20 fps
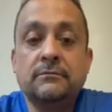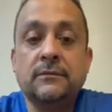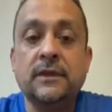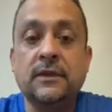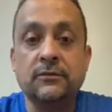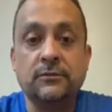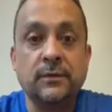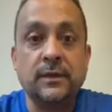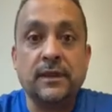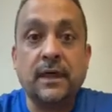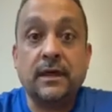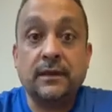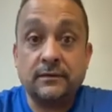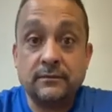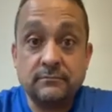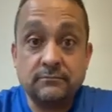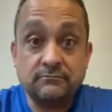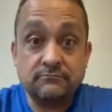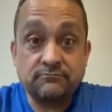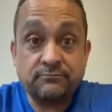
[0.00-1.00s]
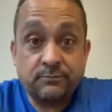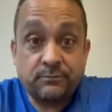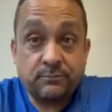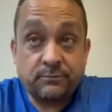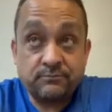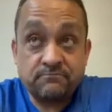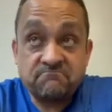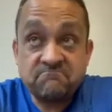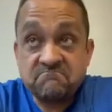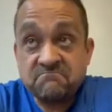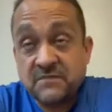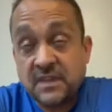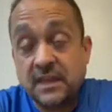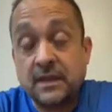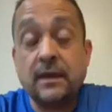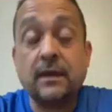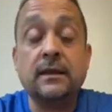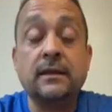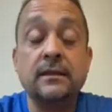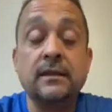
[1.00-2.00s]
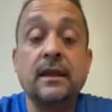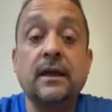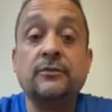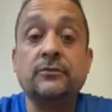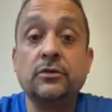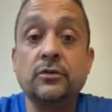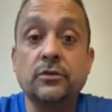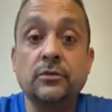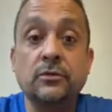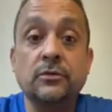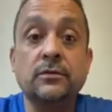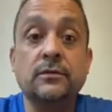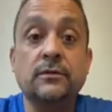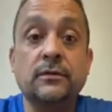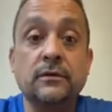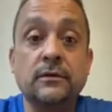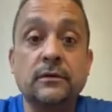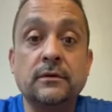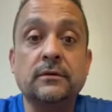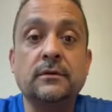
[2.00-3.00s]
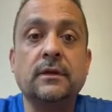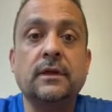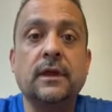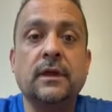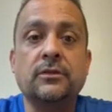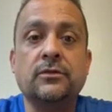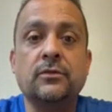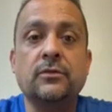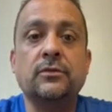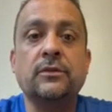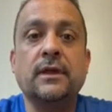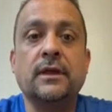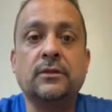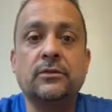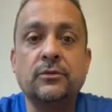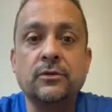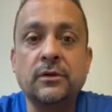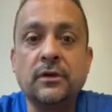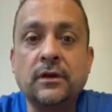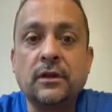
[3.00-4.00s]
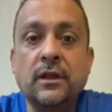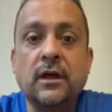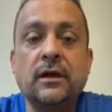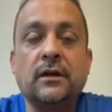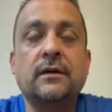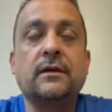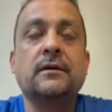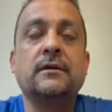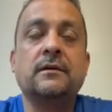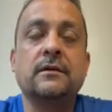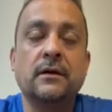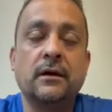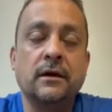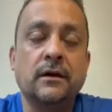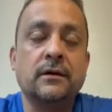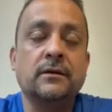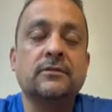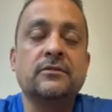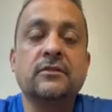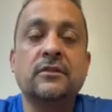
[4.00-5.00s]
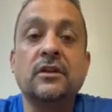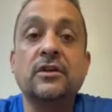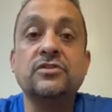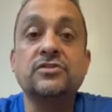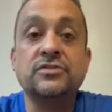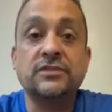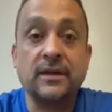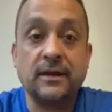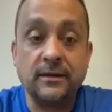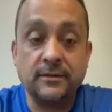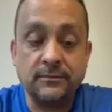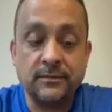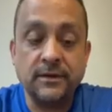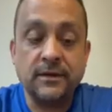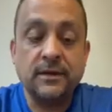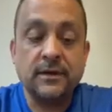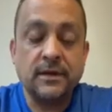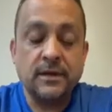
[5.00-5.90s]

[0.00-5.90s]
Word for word: gives me that kick in the afternoon to, to get through that three o'clock uh, sludge time.